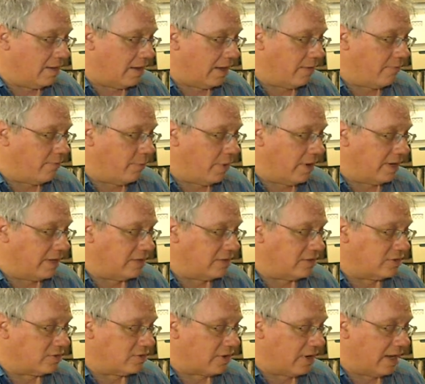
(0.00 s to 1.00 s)
I've wanted
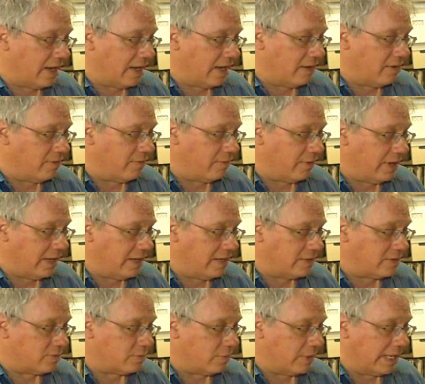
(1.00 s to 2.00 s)
to try a
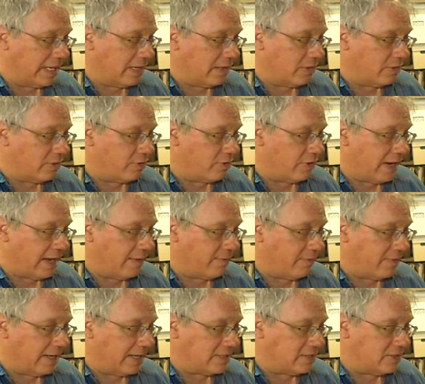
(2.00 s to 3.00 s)
Guinness regular
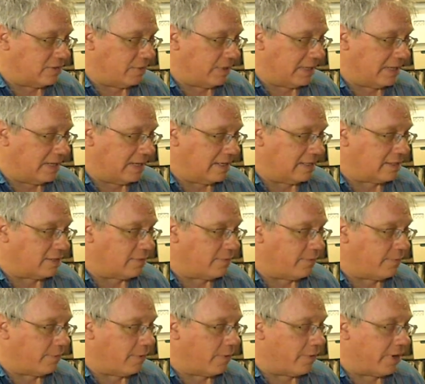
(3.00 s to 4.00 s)
draft next to a Guinness
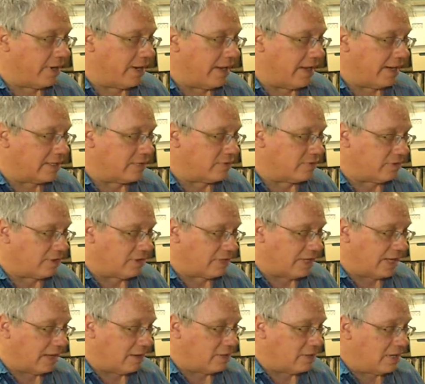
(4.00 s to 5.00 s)
Foreign Extra
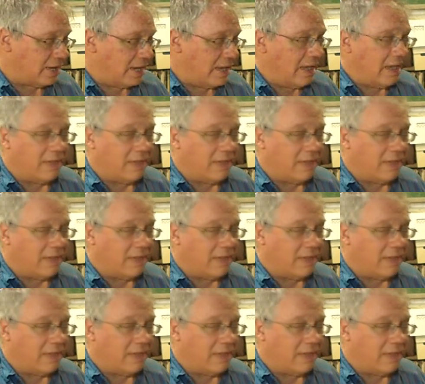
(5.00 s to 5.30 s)
Stout.